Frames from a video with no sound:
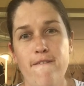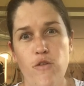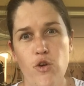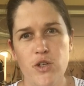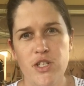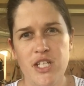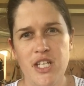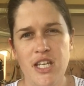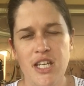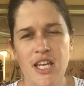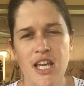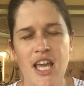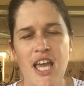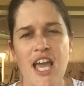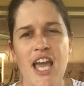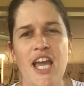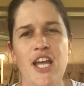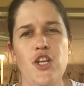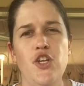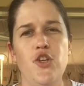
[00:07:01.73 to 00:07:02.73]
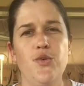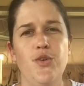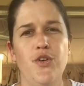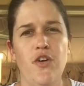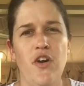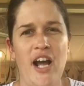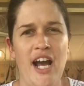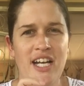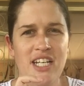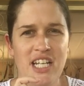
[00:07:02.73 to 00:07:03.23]
40? And you will
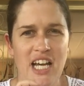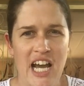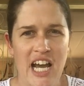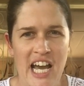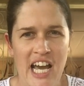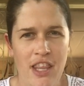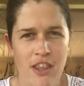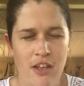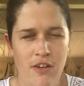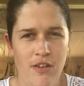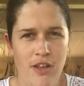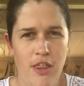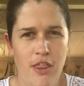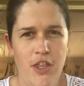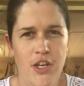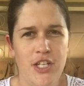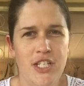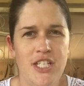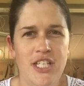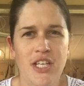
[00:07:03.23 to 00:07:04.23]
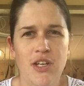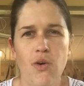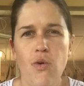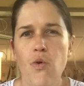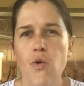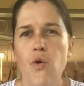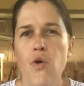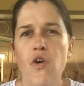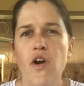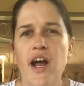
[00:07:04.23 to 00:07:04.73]
write either a 30
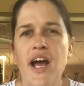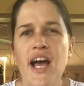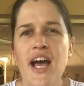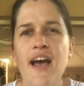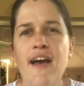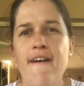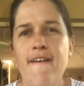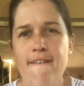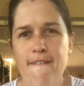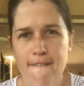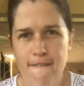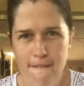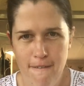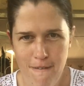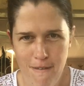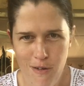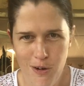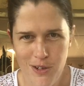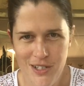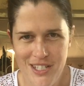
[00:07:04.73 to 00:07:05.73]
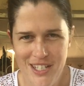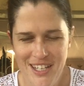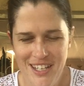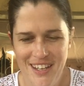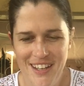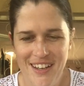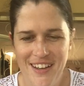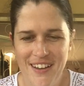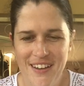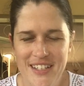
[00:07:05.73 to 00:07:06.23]
or a
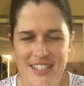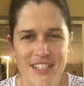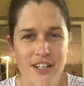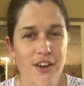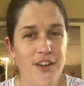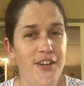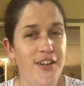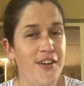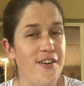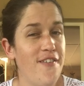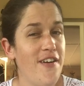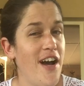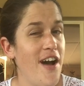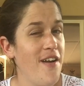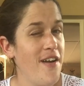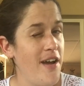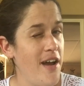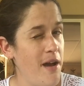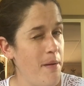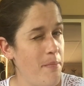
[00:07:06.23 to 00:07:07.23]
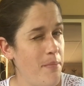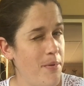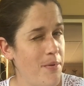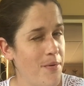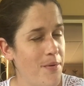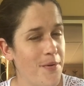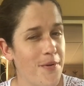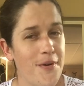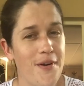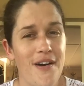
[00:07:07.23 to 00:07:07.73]
40. Are you going to round up
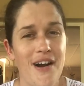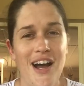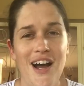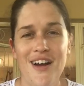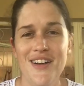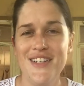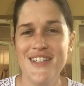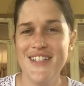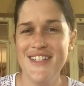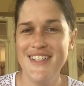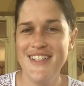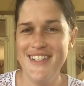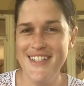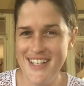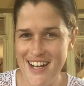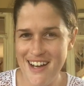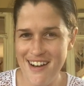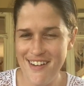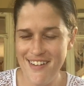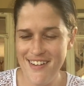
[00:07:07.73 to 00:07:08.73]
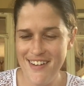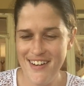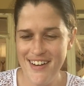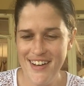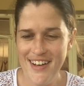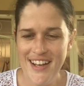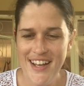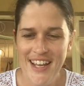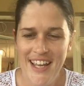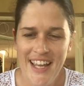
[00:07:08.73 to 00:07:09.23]
or round down?
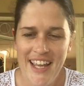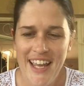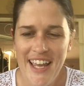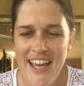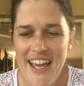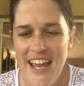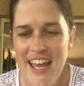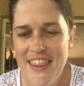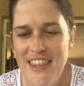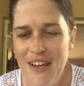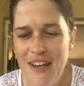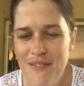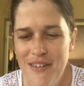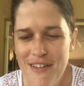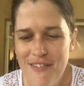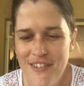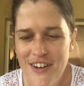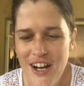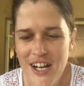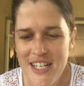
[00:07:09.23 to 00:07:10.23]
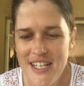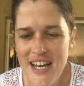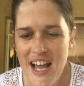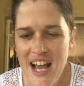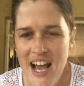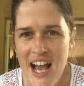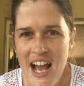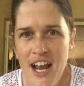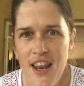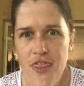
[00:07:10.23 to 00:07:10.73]
Okay, then we've got
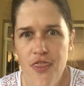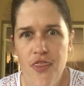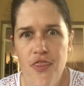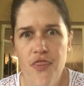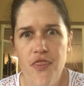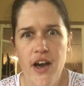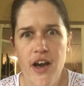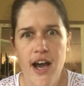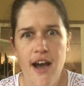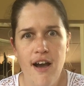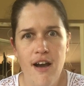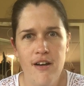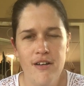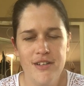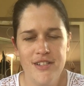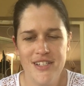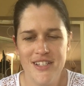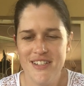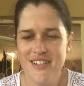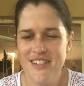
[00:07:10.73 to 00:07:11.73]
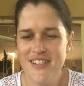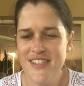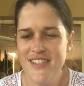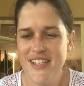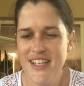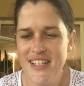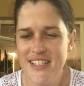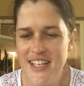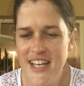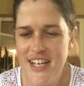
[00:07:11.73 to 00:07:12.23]

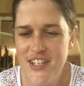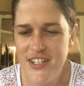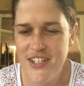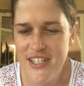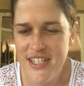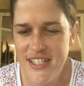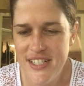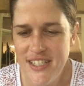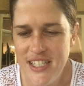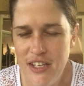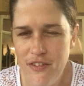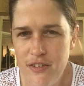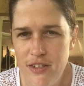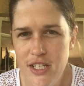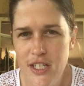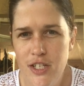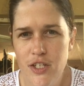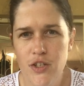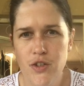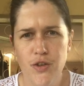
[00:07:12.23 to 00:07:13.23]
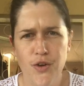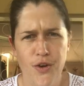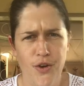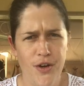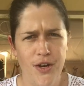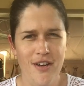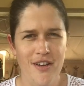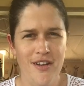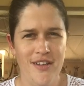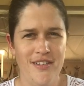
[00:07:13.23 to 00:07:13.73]
9,672.
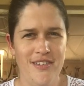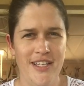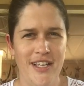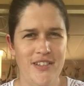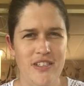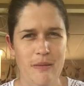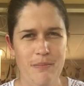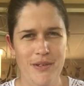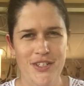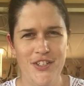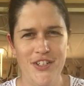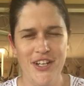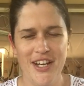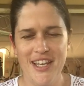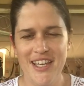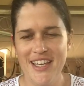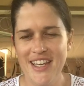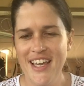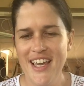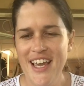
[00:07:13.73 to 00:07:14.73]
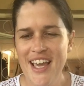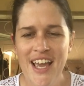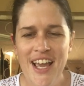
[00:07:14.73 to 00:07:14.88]
Goodness, that's a bit tricky.